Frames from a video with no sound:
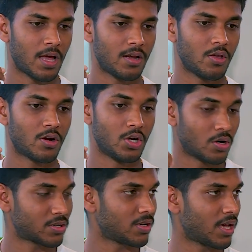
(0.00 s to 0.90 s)
and you are
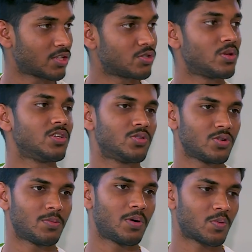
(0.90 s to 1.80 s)
not actually
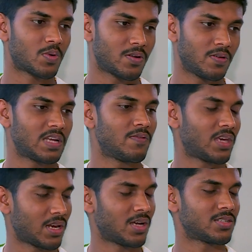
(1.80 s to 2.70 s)
sure about what you get,
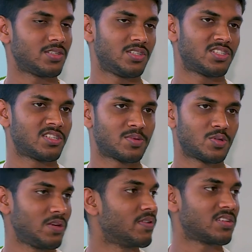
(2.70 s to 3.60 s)
we can ask the systems
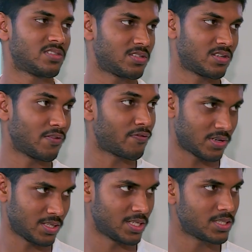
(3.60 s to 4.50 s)
to give us
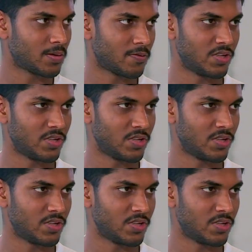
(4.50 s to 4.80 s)
references,